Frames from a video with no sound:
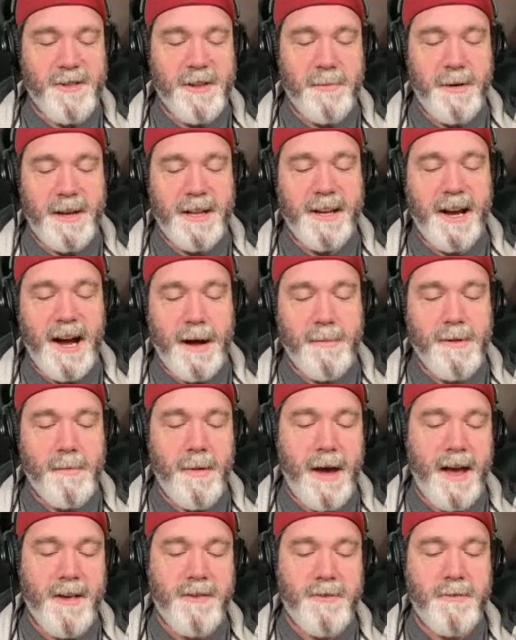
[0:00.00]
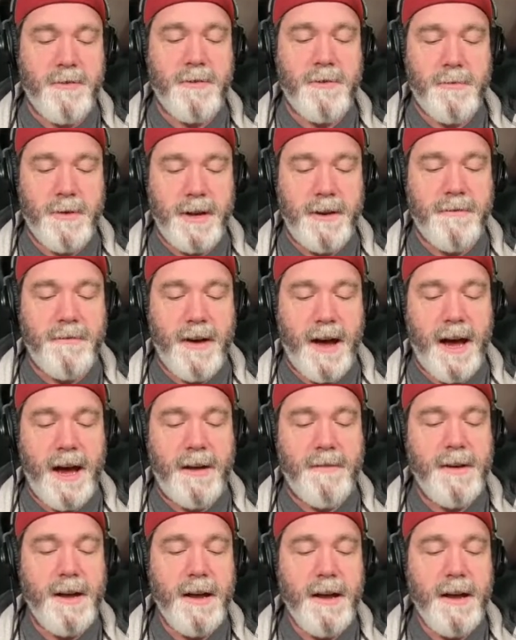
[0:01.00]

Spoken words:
to be the Goblin Master and 3 to 5